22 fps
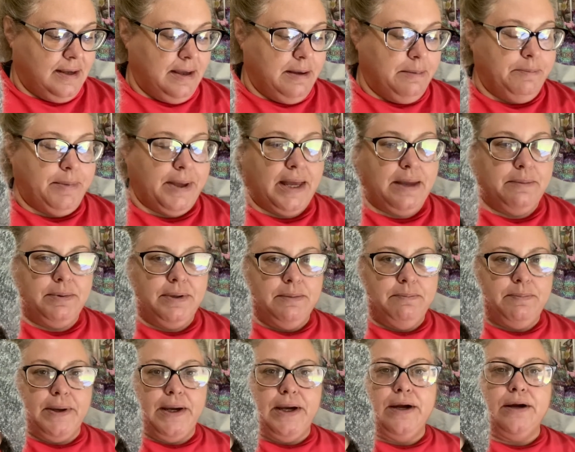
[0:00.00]
Baby
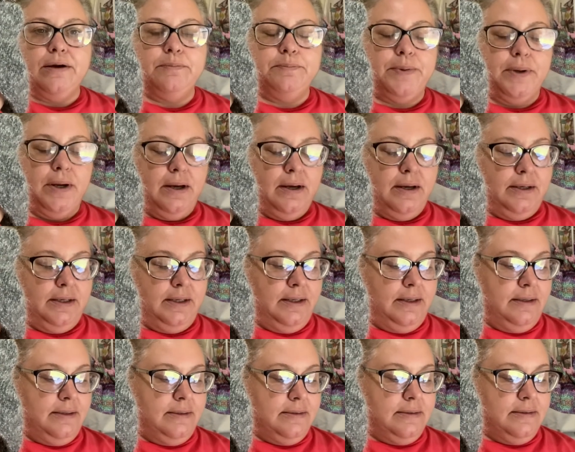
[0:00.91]
Bear
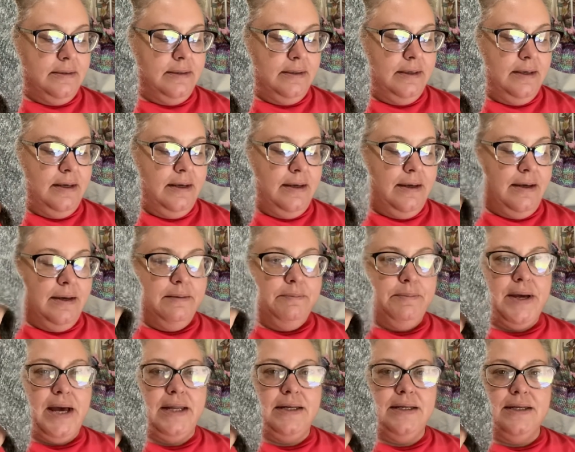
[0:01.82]
Bonnet
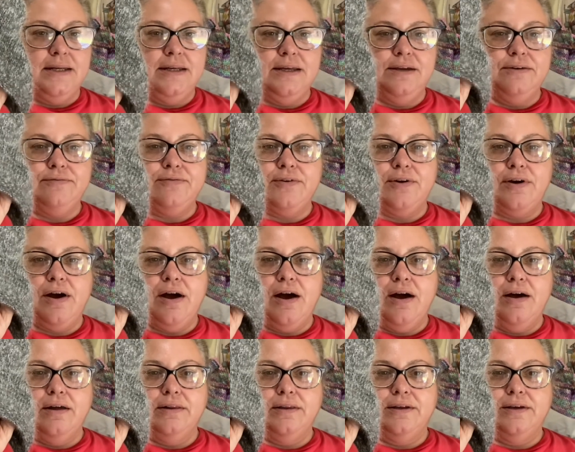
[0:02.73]
by Knitting for
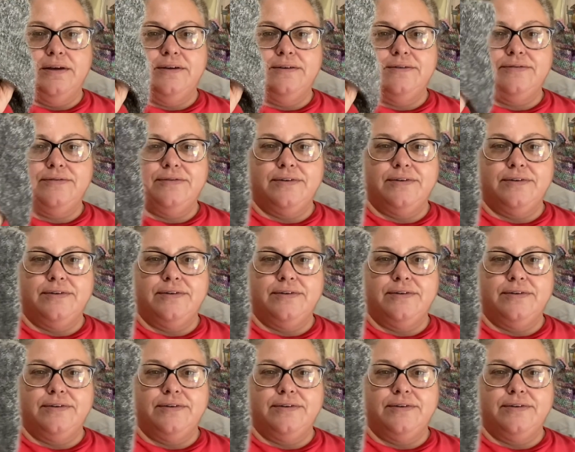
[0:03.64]
Olive.